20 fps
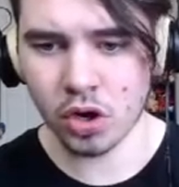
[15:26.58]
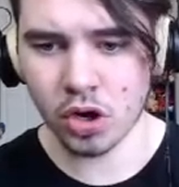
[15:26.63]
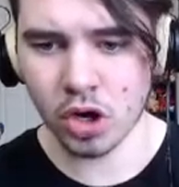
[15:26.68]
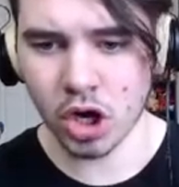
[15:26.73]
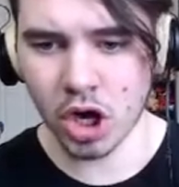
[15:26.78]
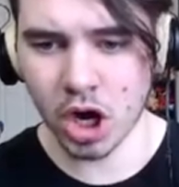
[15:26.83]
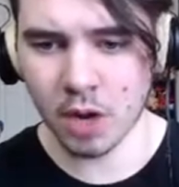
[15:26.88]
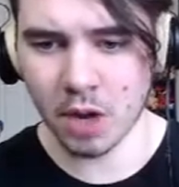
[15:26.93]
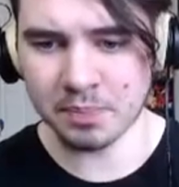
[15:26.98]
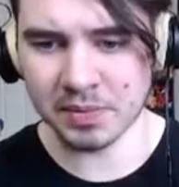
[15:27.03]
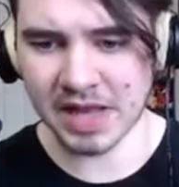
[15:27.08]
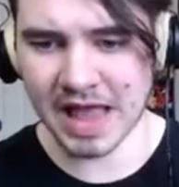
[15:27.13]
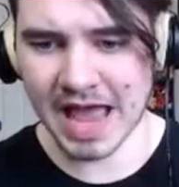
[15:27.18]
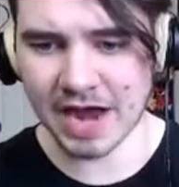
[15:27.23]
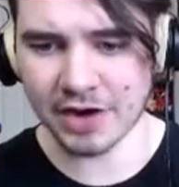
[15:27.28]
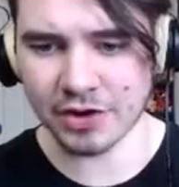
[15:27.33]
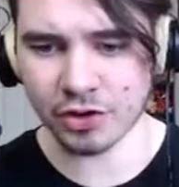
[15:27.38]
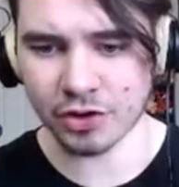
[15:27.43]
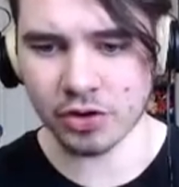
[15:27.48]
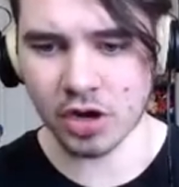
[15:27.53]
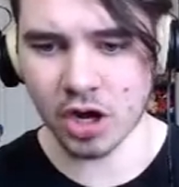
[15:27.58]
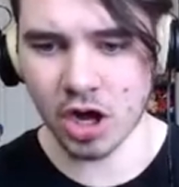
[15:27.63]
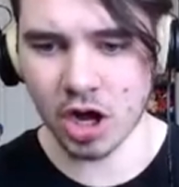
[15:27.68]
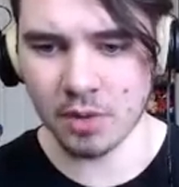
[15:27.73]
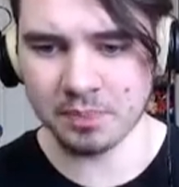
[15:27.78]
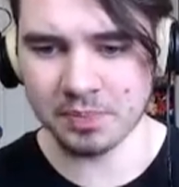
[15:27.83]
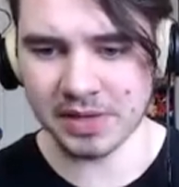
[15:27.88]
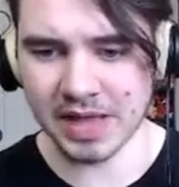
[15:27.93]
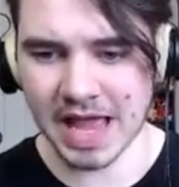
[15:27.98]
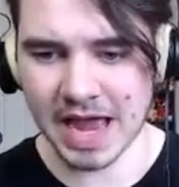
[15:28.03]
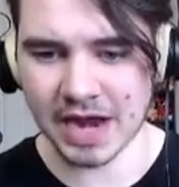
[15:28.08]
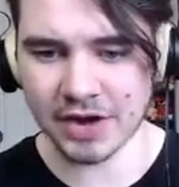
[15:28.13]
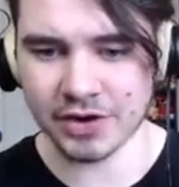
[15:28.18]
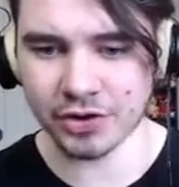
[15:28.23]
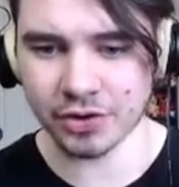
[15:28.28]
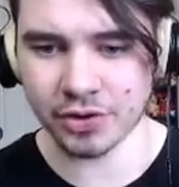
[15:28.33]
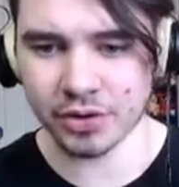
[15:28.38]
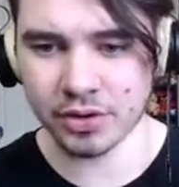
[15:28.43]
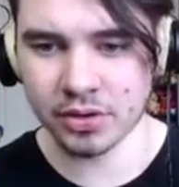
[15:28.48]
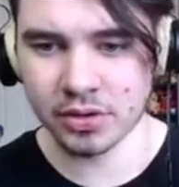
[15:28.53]
Up ladder. Up ladder.
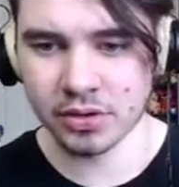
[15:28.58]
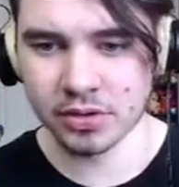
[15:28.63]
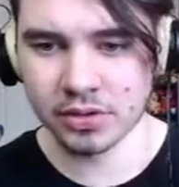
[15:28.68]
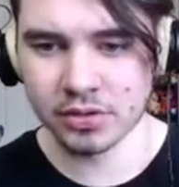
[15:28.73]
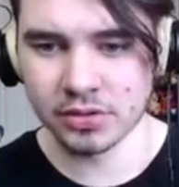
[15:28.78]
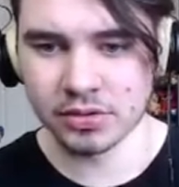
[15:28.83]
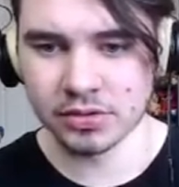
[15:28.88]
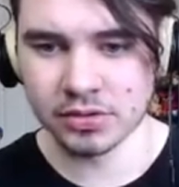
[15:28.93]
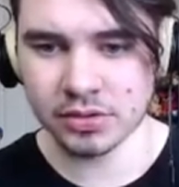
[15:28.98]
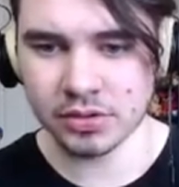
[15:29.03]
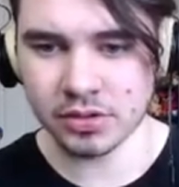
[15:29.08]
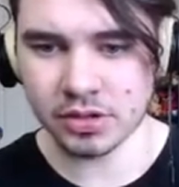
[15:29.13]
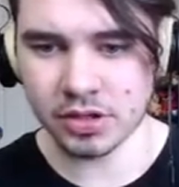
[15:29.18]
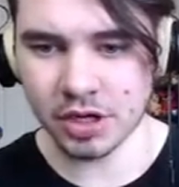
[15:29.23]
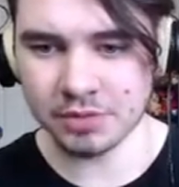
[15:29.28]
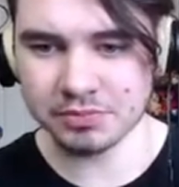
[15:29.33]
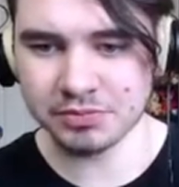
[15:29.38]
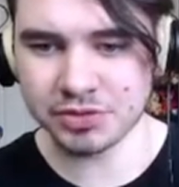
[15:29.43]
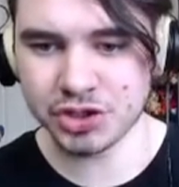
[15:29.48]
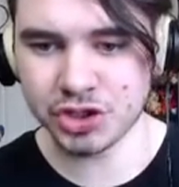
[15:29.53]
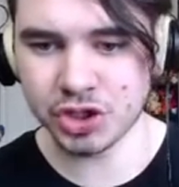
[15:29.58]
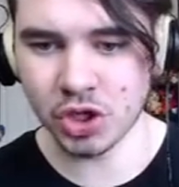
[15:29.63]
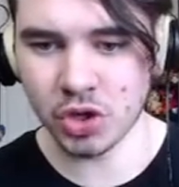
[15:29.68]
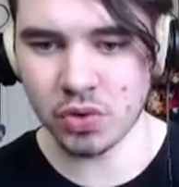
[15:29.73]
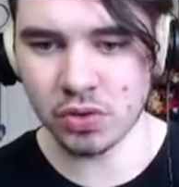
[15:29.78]
I'm so